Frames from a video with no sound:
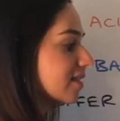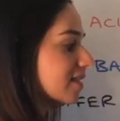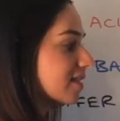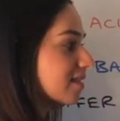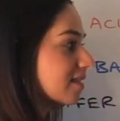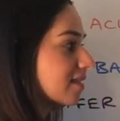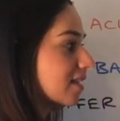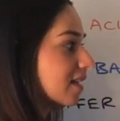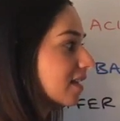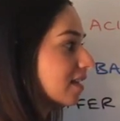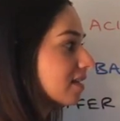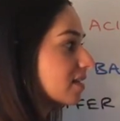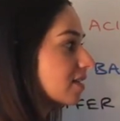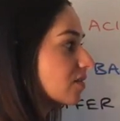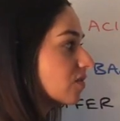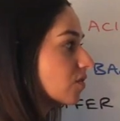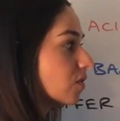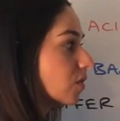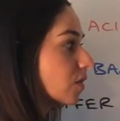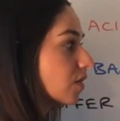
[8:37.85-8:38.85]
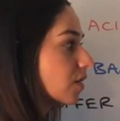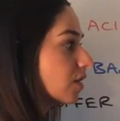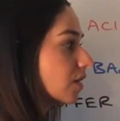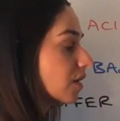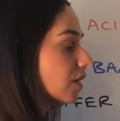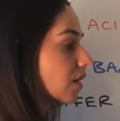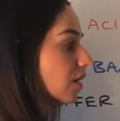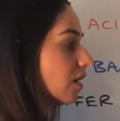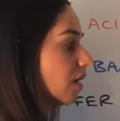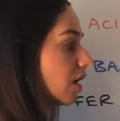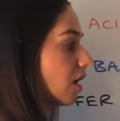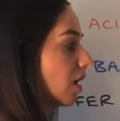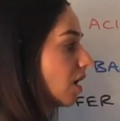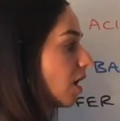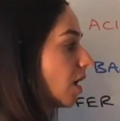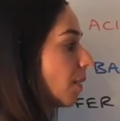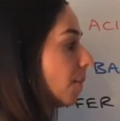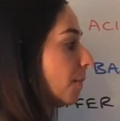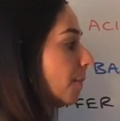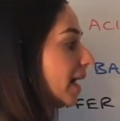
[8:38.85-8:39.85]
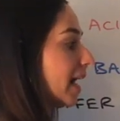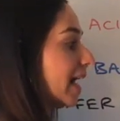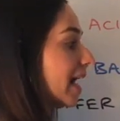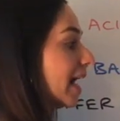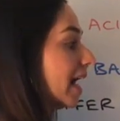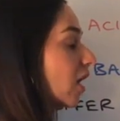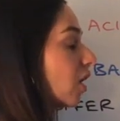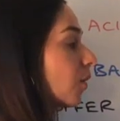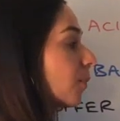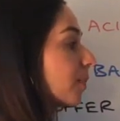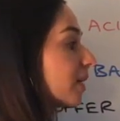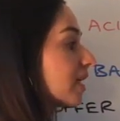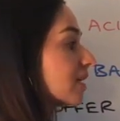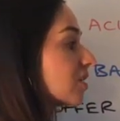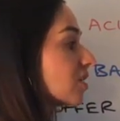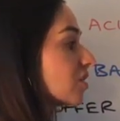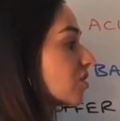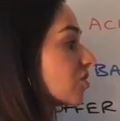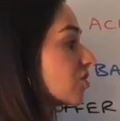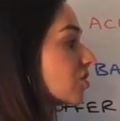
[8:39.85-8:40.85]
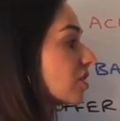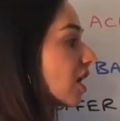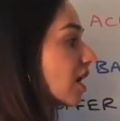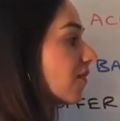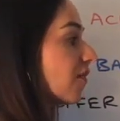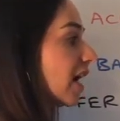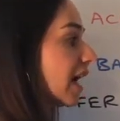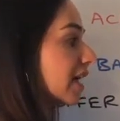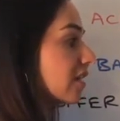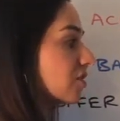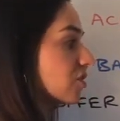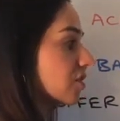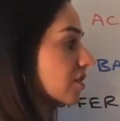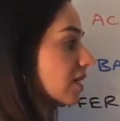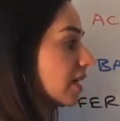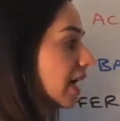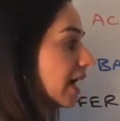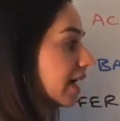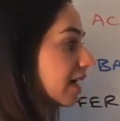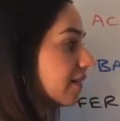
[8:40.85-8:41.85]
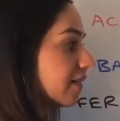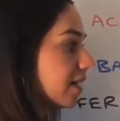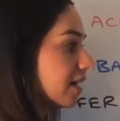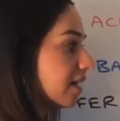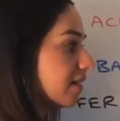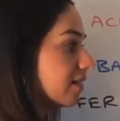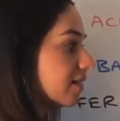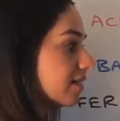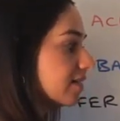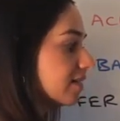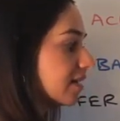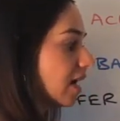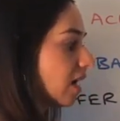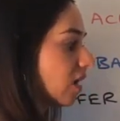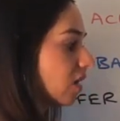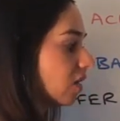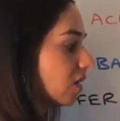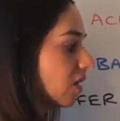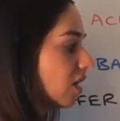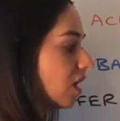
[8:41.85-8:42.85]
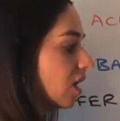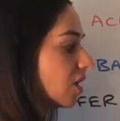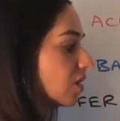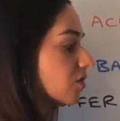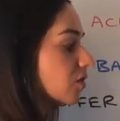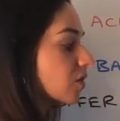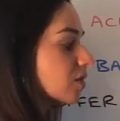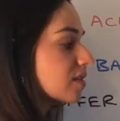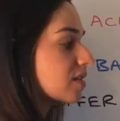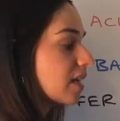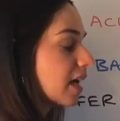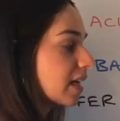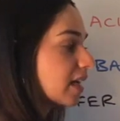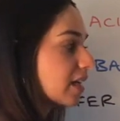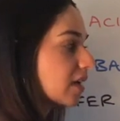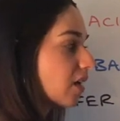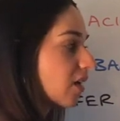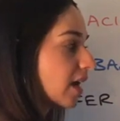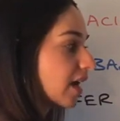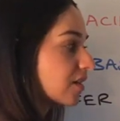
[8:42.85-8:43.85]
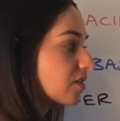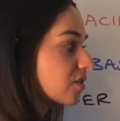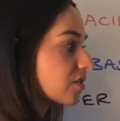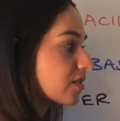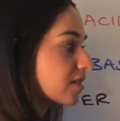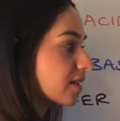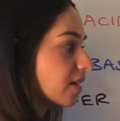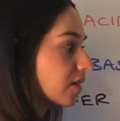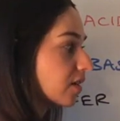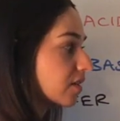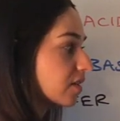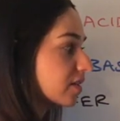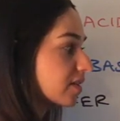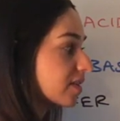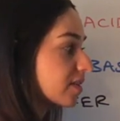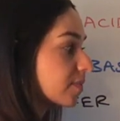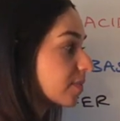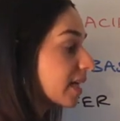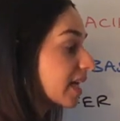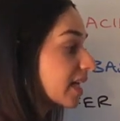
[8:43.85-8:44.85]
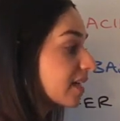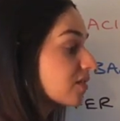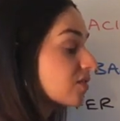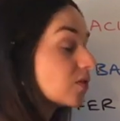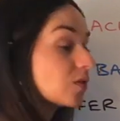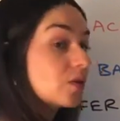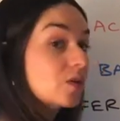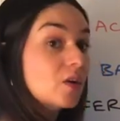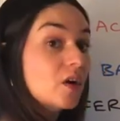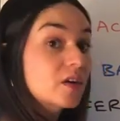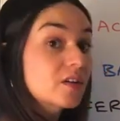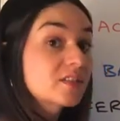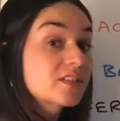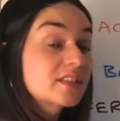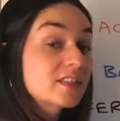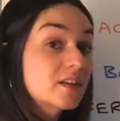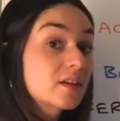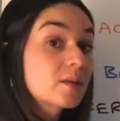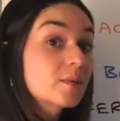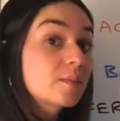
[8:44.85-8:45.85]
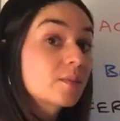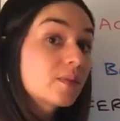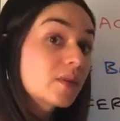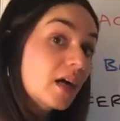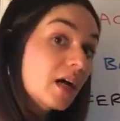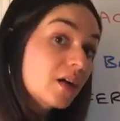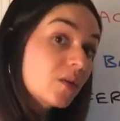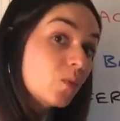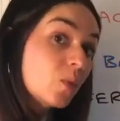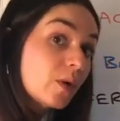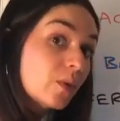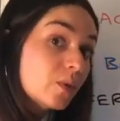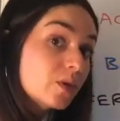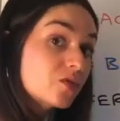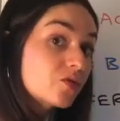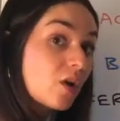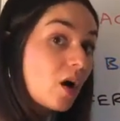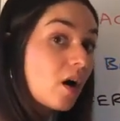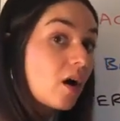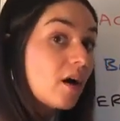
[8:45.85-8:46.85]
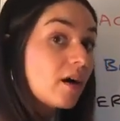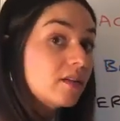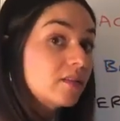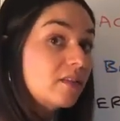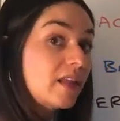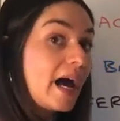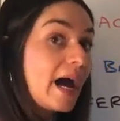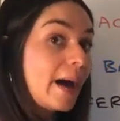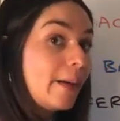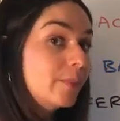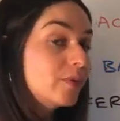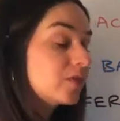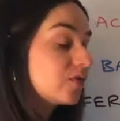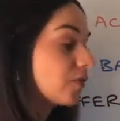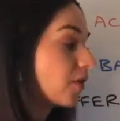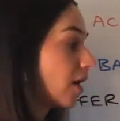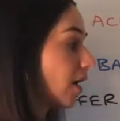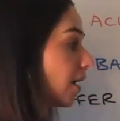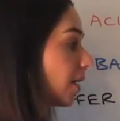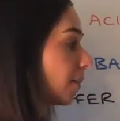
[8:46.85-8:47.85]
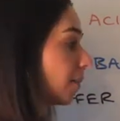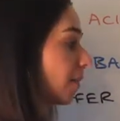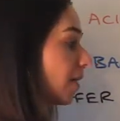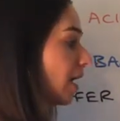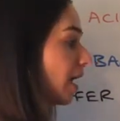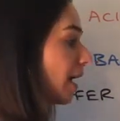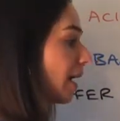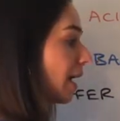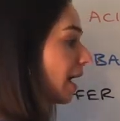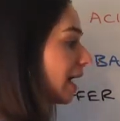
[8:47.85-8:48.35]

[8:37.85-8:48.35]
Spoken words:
this acidic disorder by helping to shove hydrogen ion in the cell so it's not in our extracellular space or our serum blood where we draw our labs from,